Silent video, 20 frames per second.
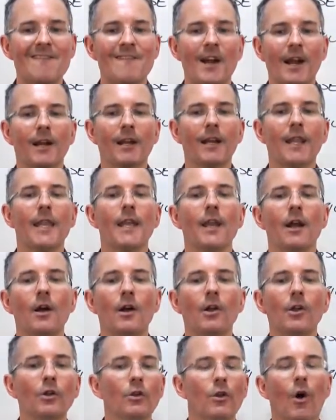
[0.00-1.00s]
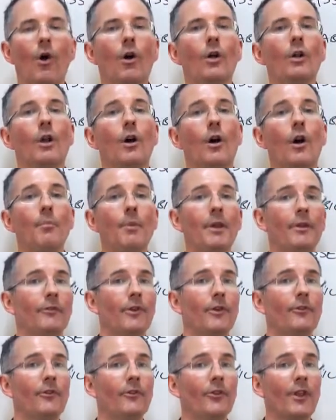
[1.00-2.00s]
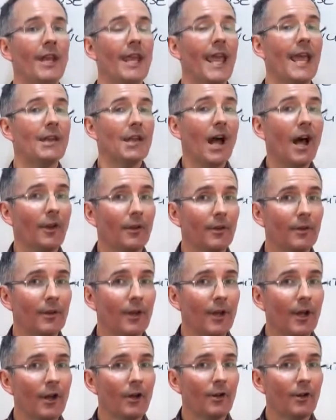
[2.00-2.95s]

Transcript: frankly, not a lot of business is going to get done.